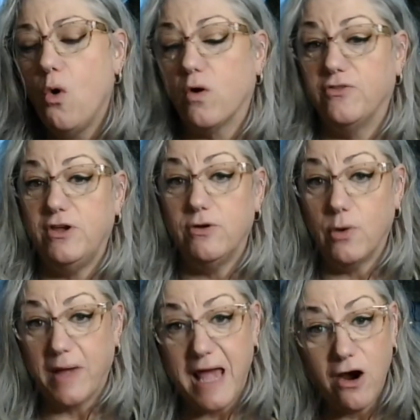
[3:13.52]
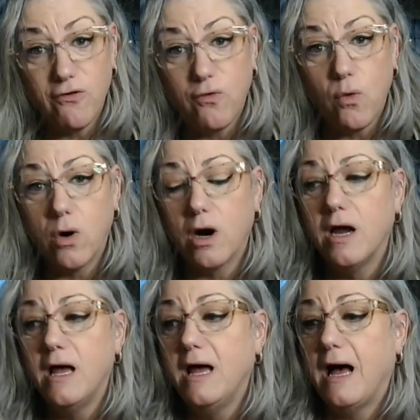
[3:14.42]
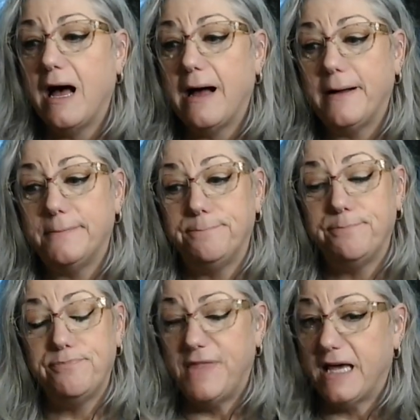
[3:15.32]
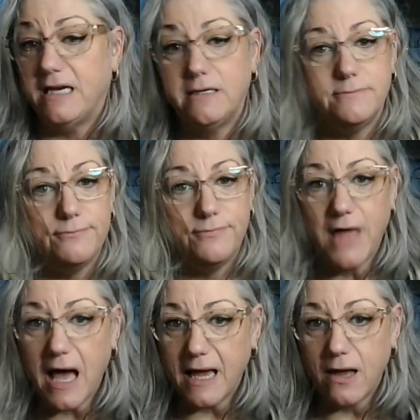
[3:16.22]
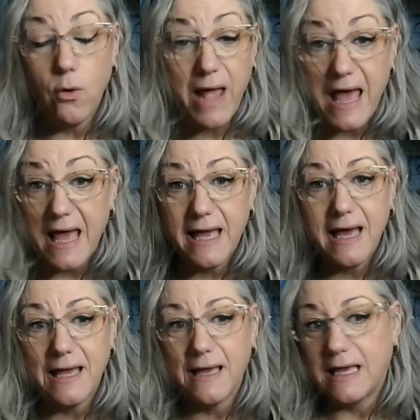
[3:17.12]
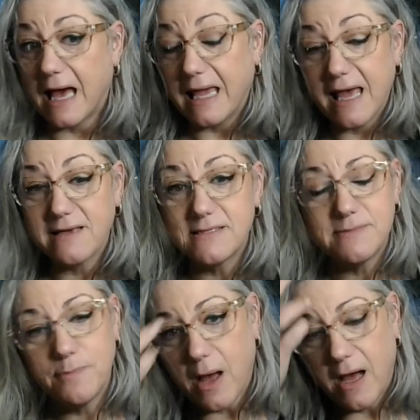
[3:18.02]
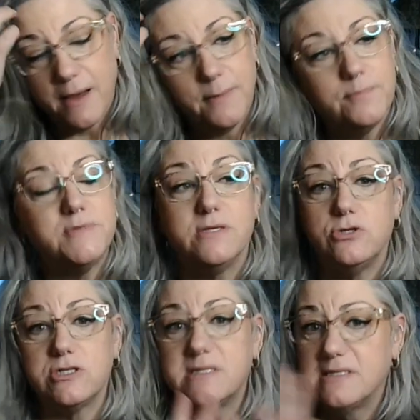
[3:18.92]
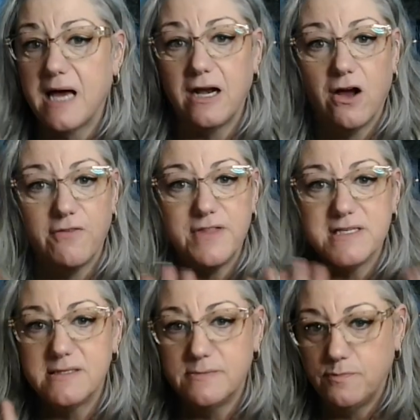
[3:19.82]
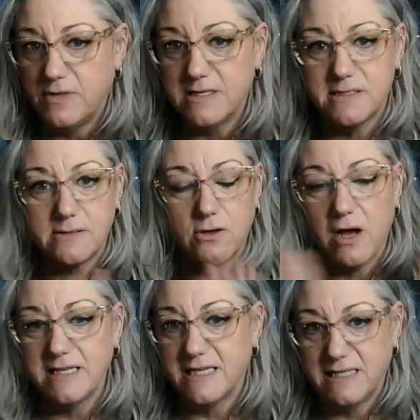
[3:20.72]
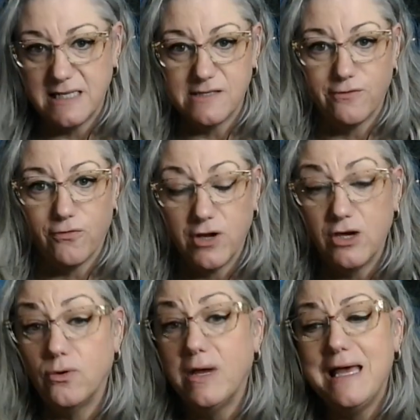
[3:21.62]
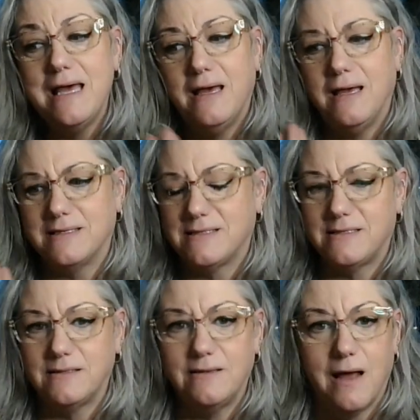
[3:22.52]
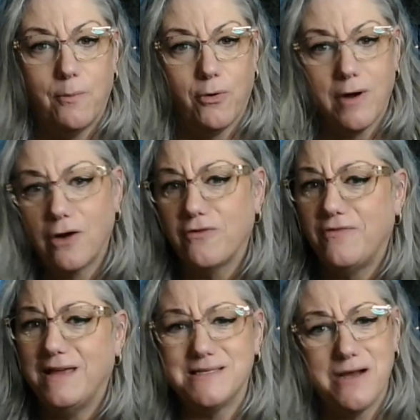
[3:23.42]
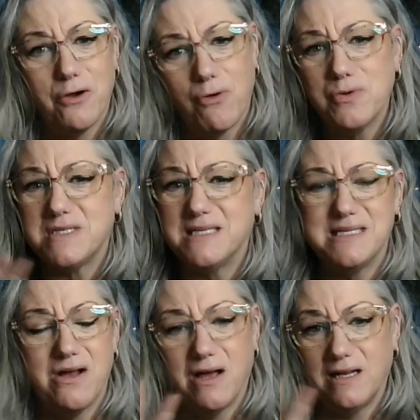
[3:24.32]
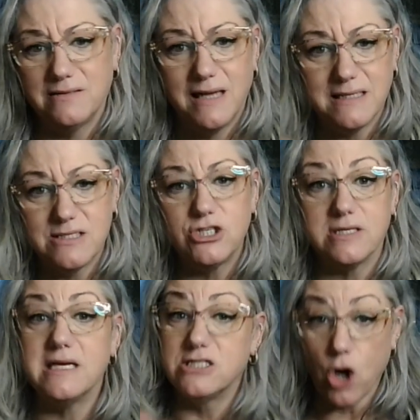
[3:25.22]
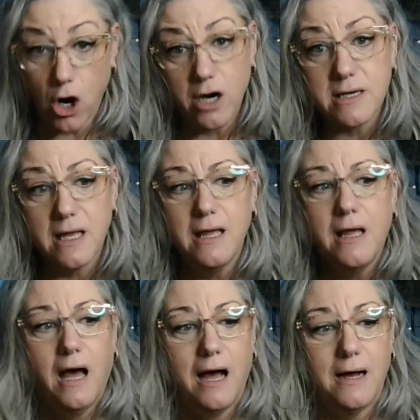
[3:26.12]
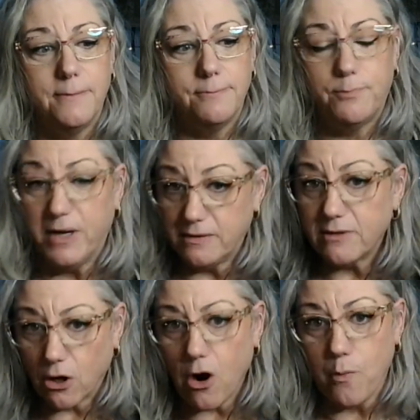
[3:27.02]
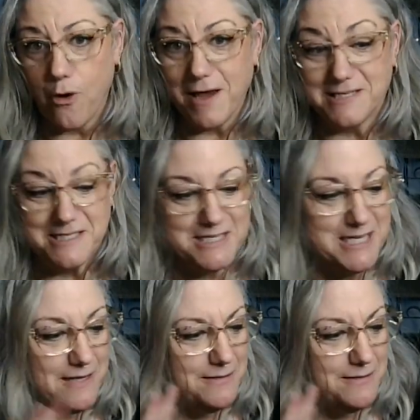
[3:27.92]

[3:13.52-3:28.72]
or that you don't care for, um, then I okay, I I guess. Uh, so just sign off. This this content isn't for you. It's not pornography. It's not gross. It's not. It's just it's art. Um, but there are breasts,